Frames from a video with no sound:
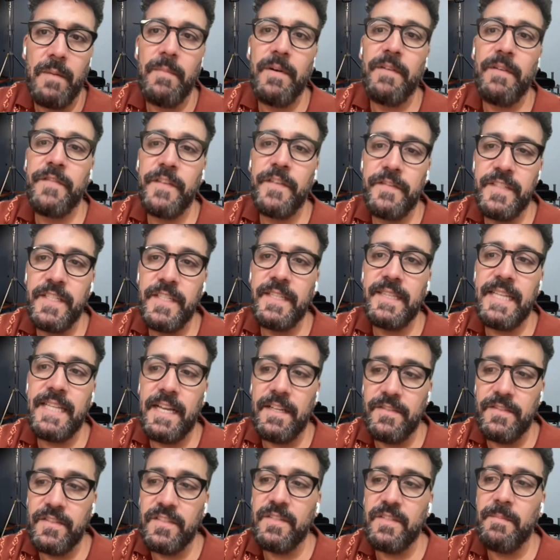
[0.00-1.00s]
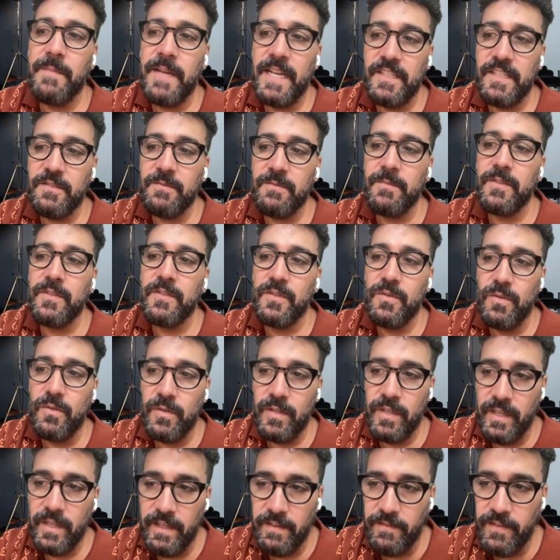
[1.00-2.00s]
but 15000 is the maximum the
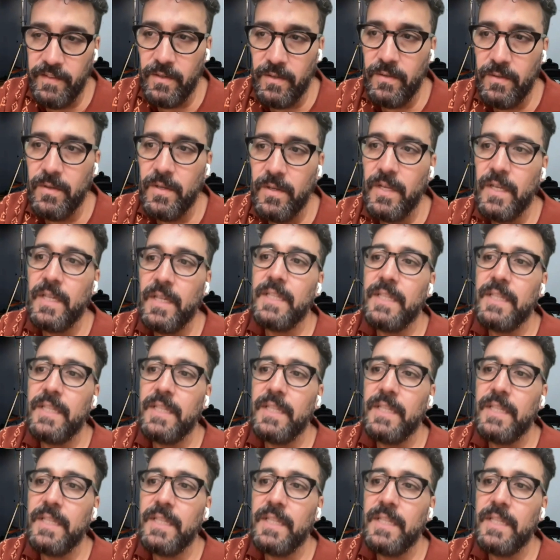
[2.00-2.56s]
school can give you